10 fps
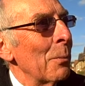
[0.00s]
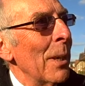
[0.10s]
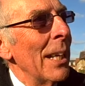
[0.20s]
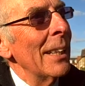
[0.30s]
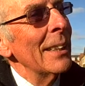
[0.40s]

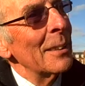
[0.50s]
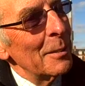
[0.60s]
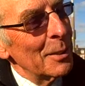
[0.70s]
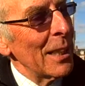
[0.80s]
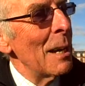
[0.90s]

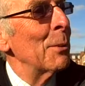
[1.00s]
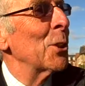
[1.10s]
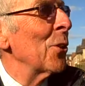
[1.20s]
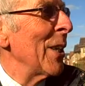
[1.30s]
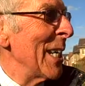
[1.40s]
Well,
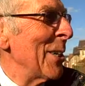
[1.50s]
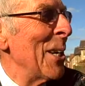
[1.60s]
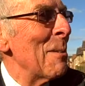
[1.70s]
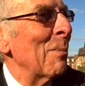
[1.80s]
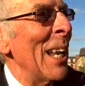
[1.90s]
Simon's already
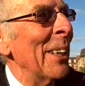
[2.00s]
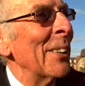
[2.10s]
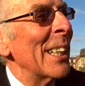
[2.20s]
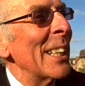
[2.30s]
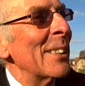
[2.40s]
got it
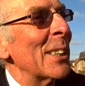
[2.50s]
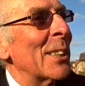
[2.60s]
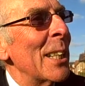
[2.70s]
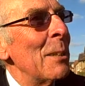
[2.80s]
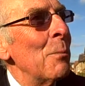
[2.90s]
planned. The
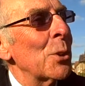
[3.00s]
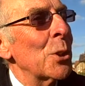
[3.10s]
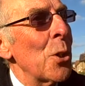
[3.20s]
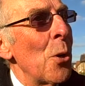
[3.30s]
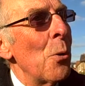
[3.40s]
team
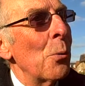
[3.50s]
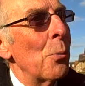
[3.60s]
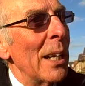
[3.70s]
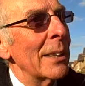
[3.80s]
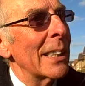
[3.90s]
was so
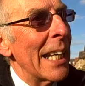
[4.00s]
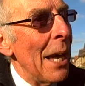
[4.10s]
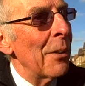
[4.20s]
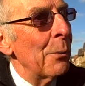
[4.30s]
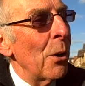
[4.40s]
well
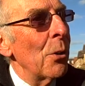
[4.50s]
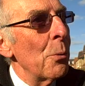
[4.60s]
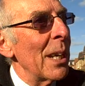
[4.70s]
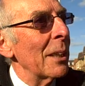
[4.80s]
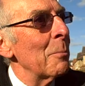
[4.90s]
together. Well,
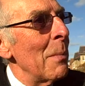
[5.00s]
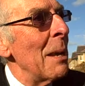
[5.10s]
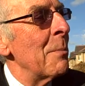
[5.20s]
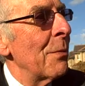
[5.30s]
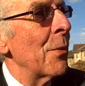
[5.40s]
although we haven't
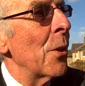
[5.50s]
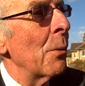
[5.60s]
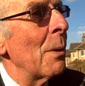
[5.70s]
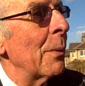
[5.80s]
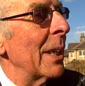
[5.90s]
met
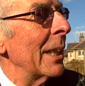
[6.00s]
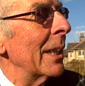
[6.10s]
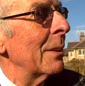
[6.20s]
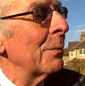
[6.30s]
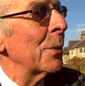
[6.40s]
before when
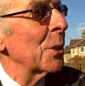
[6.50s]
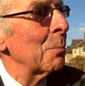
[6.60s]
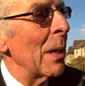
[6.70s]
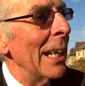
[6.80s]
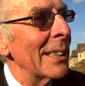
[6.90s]
we
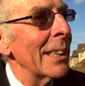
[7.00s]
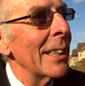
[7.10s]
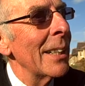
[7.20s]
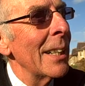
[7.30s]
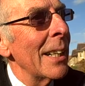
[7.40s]
first met,
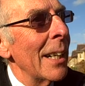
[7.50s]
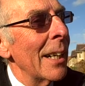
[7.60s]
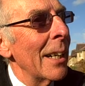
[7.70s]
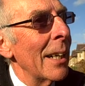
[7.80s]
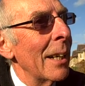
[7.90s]

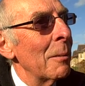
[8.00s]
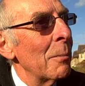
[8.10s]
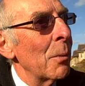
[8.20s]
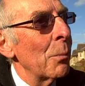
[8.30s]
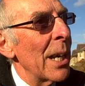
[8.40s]

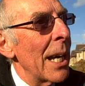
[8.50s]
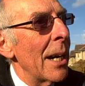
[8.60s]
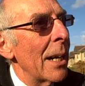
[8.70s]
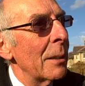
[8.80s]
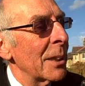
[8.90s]

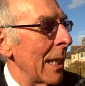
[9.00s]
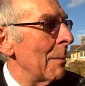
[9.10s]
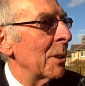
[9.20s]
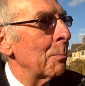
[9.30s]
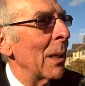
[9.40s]

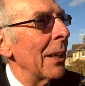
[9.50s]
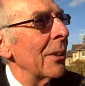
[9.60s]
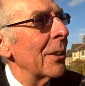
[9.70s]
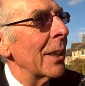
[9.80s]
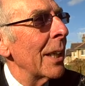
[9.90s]
Simon's
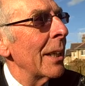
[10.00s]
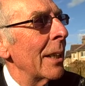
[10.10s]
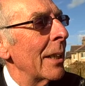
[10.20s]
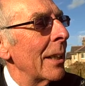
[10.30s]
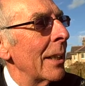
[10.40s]
planned
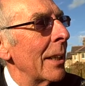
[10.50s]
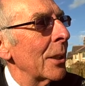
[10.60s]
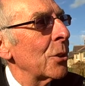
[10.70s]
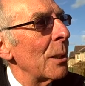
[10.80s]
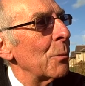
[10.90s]

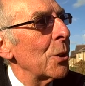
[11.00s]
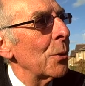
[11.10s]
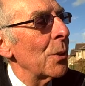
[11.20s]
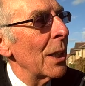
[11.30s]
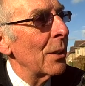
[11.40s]
a trip
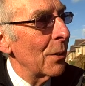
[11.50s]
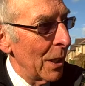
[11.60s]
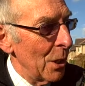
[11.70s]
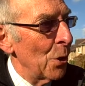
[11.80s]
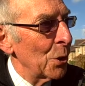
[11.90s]
to the
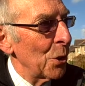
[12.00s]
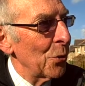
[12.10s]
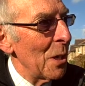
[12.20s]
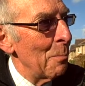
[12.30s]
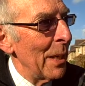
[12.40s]
Yorkshire
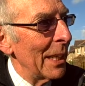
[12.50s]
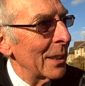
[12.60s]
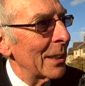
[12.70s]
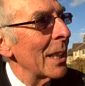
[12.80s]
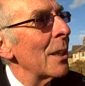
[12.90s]
Three
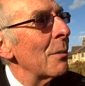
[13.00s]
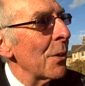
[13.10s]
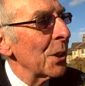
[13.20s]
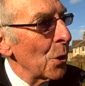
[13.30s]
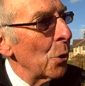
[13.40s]
Peaks
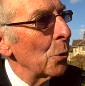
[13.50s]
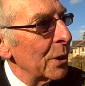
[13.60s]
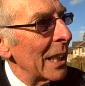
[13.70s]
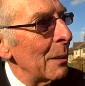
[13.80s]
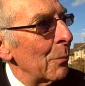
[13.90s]
for this whole
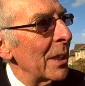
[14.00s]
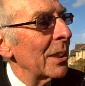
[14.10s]
team.